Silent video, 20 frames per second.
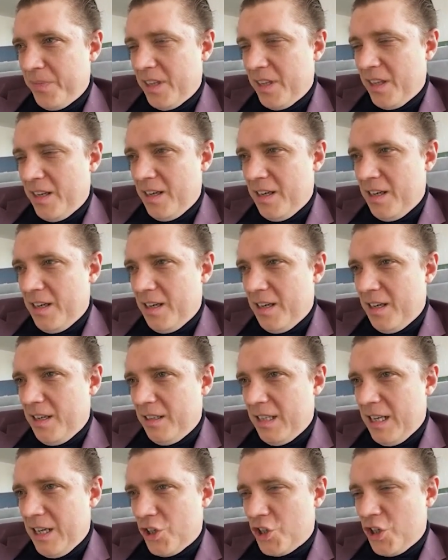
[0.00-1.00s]
and she
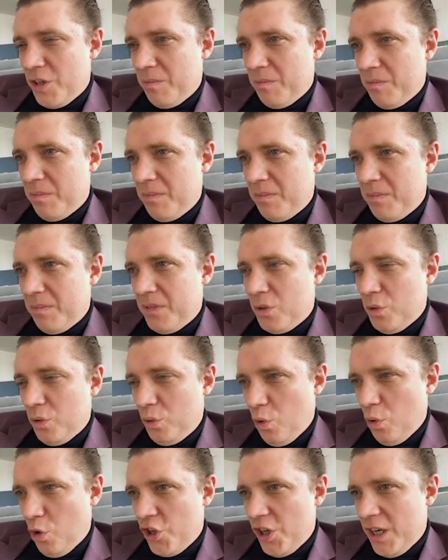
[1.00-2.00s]
will be the one who
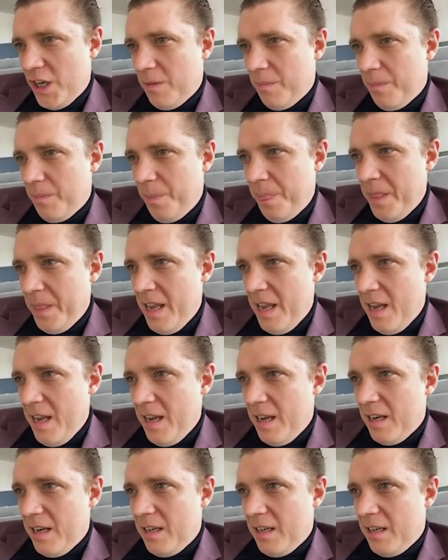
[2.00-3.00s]

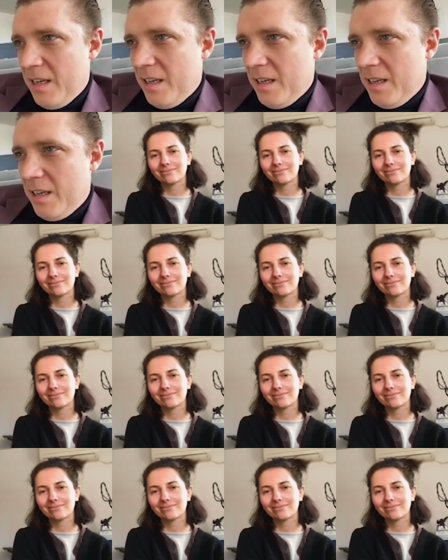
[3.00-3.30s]
will be